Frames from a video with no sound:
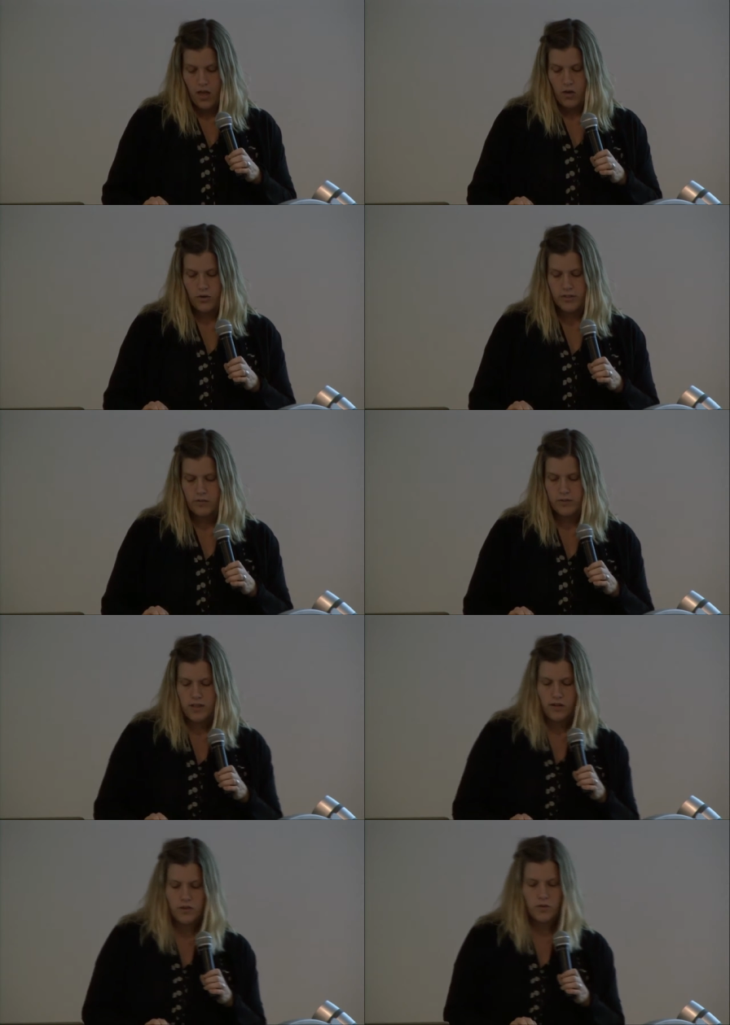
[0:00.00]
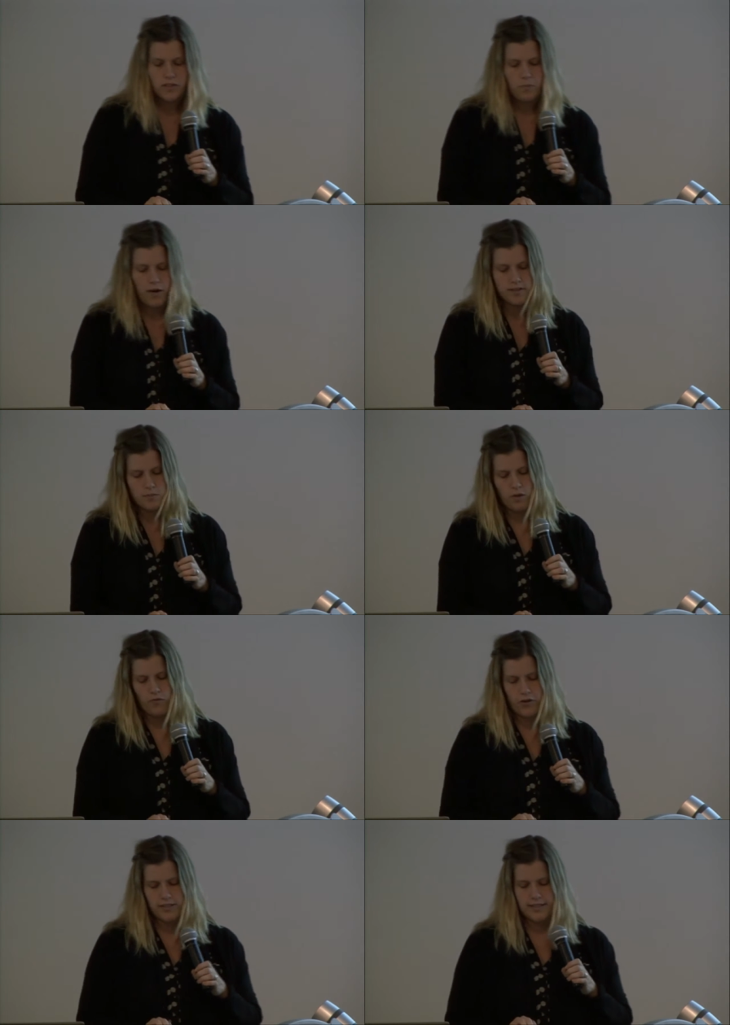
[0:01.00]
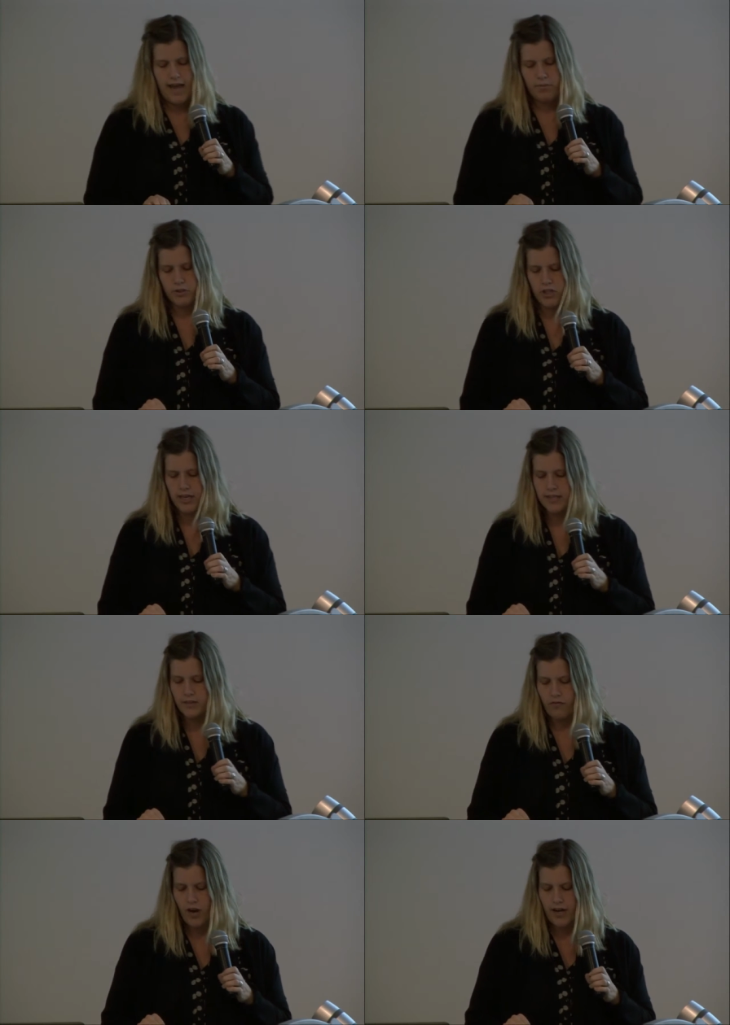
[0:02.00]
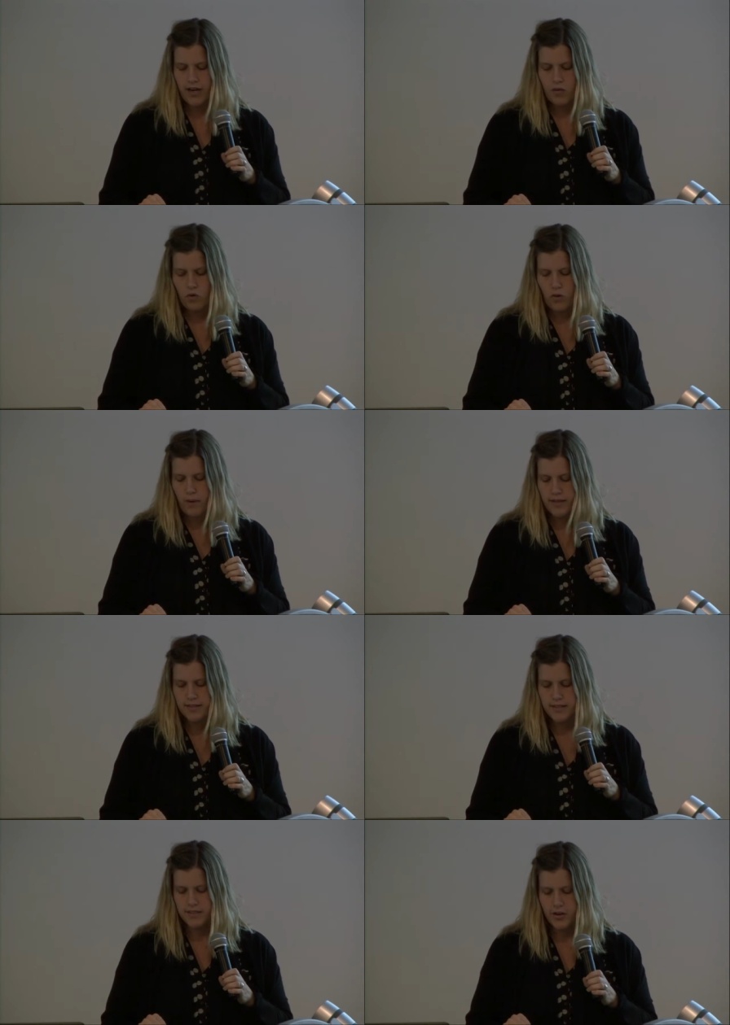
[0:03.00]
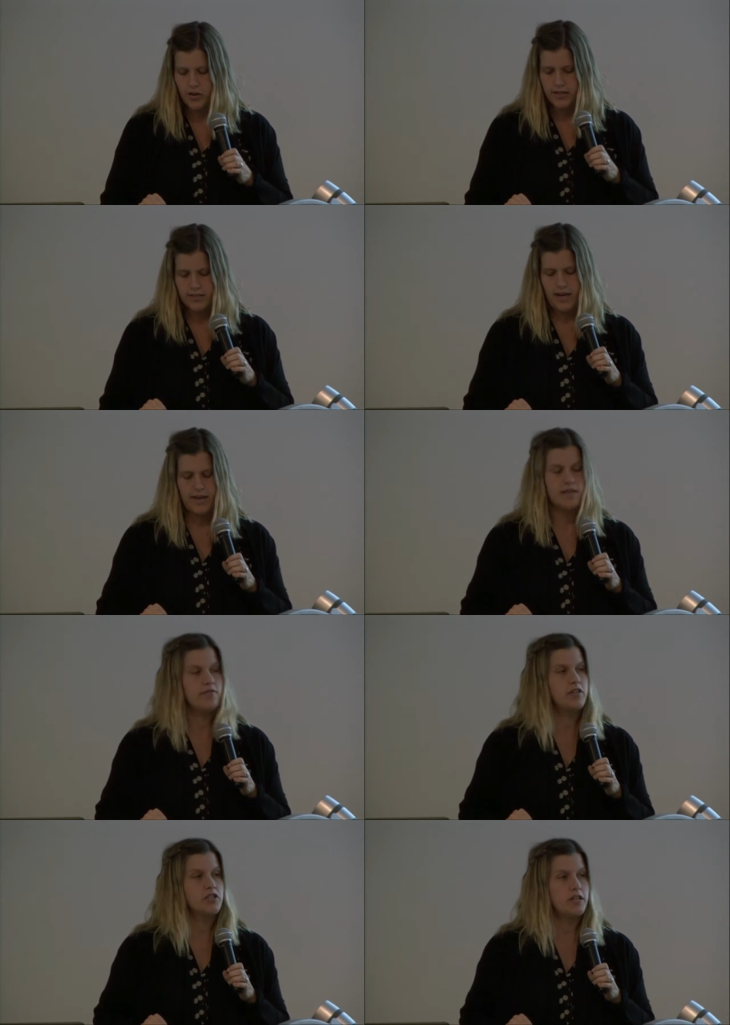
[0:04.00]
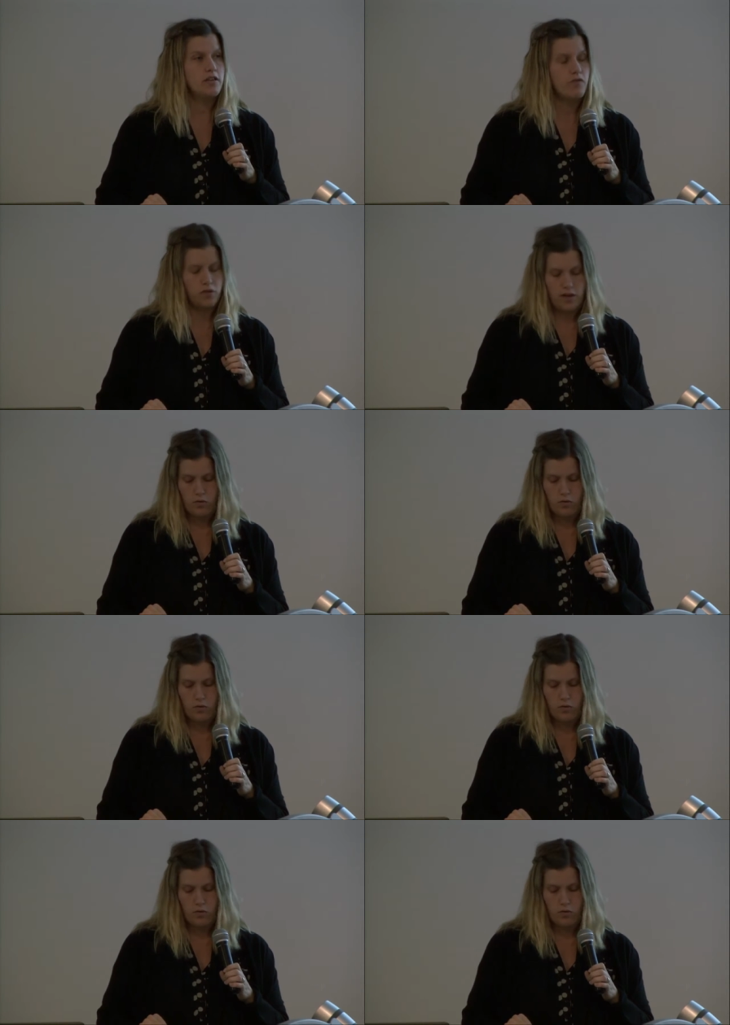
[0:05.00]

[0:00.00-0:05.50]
Krista was also responsible for establishing and defining a robust interior design division for the